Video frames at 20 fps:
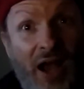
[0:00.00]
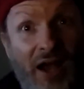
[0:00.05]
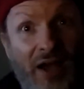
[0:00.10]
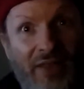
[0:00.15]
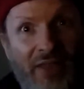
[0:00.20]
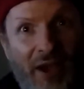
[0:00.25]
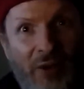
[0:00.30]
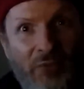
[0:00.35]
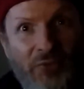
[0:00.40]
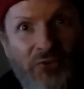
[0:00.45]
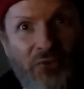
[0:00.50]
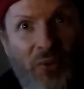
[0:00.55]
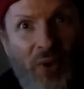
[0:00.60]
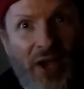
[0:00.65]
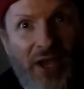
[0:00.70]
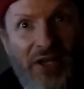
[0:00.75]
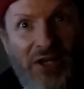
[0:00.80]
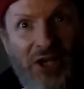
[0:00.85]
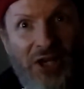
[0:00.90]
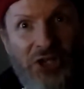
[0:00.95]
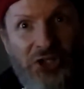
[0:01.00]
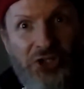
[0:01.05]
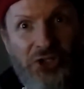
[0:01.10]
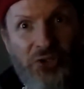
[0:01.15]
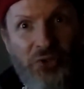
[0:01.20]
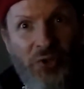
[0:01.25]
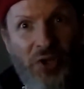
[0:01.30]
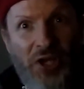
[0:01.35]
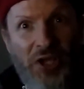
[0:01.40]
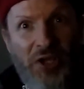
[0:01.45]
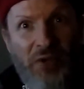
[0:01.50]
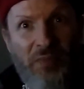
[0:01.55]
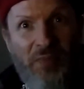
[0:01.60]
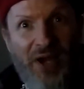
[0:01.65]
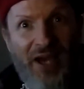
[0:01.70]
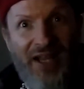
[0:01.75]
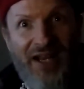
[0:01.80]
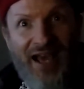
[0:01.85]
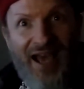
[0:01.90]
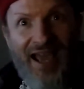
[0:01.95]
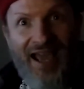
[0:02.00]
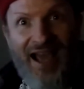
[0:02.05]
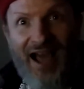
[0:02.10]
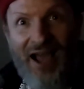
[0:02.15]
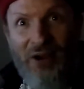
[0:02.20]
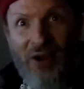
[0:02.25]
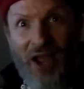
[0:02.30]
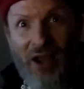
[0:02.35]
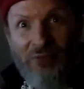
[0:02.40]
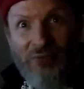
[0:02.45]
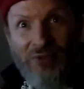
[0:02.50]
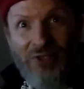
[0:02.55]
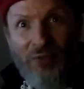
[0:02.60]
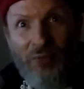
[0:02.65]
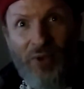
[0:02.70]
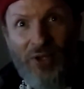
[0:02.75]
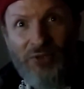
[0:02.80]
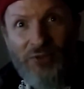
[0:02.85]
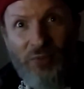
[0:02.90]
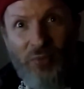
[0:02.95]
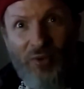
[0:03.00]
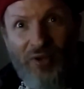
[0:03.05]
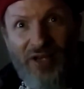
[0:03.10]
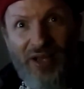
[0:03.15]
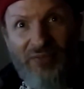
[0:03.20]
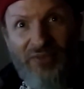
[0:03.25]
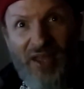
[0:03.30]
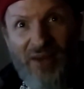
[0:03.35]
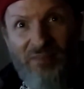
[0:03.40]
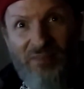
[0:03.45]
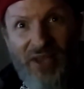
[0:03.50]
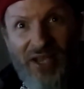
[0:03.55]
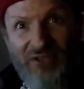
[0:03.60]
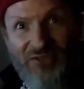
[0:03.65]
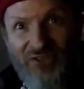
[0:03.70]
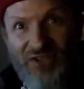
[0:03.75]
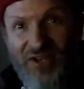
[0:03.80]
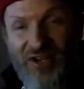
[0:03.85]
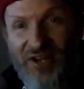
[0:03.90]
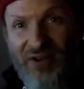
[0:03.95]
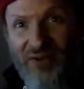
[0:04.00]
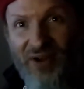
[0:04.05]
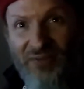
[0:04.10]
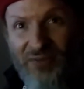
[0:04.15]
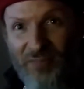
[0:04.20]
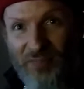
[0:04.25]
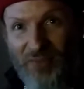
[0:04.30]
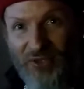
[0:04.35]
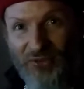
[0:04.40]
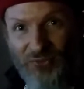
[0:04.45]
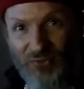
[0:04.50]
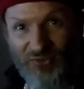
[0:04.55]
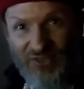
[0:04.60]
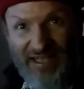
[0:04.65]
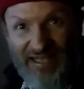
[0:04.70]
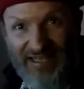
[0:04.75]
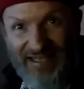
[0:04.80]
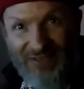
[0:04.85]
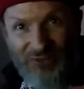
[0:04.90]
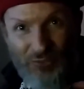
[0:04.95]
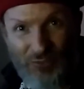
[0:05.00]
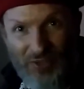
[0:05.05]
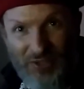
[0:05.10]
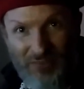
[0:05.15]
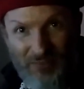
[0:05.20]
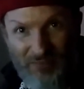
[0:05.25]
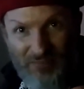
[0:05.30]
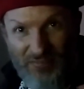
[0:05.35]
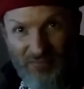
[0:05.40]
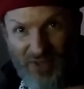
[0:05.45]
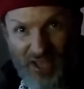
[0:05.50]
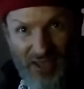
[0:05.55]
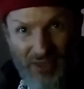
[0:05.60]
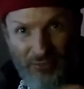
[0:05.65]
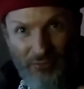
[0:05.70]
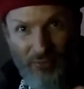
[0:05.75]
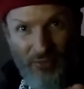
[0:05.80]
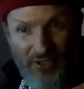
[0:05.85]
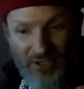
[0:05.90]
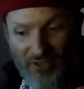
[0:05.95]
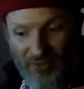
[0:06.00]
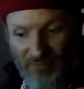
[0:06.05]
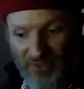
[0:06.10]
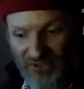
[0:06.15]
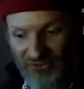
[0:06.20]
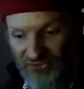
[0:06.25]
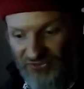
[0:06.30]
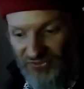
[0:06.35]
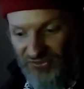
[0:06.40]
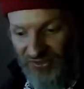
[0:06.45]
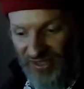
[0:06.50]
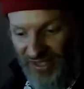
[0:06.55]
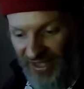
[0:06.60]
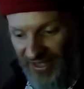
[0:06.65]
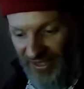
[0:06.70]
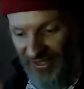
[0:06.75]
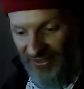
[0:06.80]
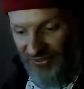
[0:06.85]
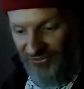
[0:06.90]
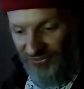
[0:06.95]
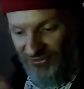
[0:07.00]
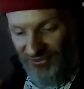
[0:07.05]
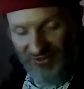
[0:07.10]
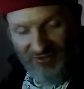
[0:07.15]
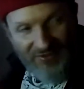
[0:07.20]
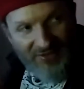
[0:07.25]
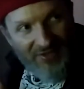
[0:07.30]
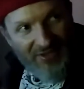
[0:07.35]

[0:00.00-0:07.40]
That was quite a shriek, but I really wanted to point out that bass. Hear how the bass was kind of like throwing in a bit of slides and.